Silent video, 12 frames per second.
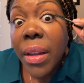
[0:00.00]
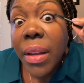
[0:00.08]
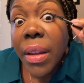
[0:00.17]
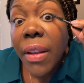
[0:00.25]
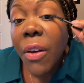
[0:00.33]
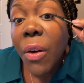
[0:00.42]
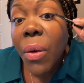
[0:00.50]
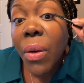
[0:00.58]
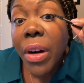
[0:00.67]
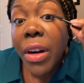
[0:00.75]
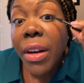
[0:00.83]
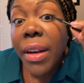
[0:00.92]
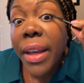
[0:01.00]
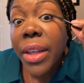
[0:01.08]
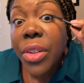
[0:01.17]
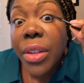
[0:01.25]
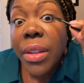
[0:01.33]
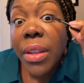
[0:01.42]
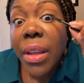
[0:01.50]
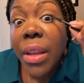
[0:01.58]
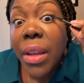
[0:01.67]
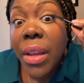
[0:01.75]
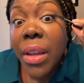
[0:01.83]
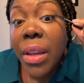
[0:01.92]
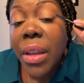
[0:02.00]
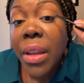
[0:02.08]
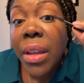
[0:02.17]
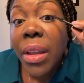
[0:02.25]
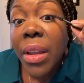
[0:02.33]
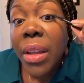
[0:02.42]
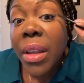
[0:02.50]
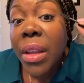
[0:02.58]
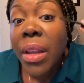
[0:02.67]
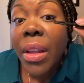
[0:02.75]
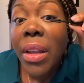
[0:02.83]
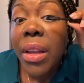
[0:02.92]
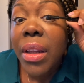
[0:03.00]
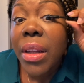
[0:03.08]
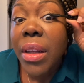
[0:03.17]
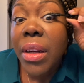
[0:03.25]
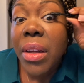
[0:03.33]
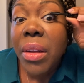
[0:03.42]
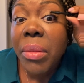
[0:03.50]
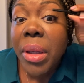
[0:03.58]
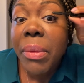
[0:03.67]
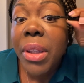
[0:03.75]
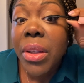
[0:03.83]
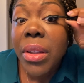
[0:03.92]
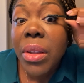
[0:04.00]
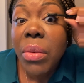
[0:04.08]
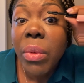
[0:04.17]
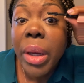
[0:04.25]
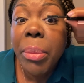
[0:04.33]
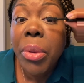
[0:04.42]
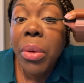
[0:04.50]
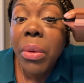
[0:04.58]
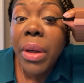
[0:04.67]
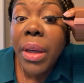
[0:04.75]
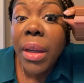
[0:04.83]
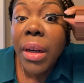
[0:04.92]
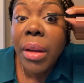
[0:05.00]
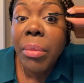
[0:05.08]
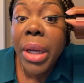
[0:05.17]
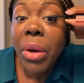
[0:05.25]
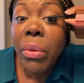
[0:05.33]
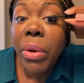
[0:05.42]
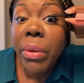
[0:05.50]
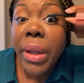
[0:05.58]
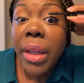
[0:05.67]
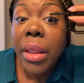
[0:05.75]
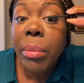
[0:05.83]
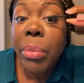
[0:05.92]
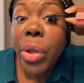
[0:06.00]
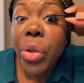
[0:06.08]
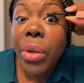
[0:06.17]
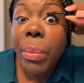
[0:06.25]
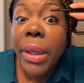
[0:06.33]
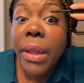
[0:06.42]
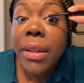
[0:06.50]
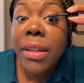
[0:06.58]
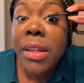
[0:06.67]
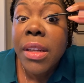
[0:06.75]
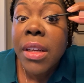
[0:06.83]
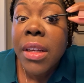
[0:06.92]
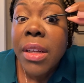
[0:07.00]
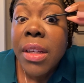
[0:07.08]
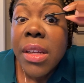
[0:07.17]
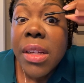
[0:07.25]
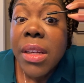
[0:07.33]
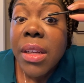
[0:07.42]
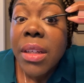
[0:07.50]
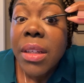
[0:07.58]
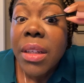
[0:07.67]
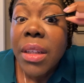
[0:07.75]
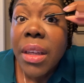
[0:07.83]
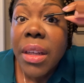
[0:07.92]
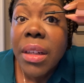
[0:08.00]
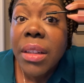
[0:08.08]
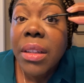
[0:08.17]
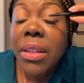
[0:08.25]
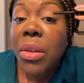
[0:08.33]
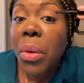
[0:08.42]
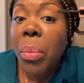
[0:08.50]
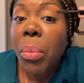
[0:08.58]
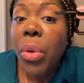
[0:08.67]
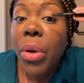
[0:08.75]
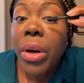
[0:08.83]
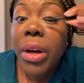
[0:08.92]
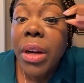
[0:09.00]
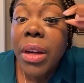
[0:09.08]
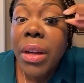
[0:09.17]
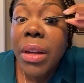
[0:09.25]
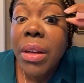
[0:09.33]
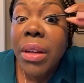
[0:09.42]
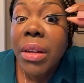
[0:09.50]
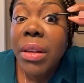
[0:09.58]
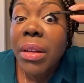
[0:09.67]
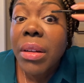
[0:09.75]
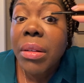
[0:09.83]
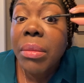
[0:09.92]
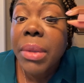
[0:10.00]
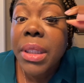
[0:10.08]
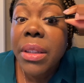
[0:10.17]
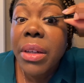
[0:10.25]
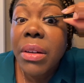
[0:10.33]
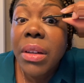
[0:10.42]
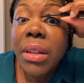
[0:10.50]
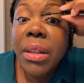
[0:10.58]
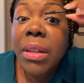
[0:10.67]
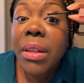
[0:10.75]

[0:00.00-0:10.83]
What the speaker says: the corner lashes. And then I'll maybe just swipe through again. I might rotate the brush a bit to get a little more mascara on.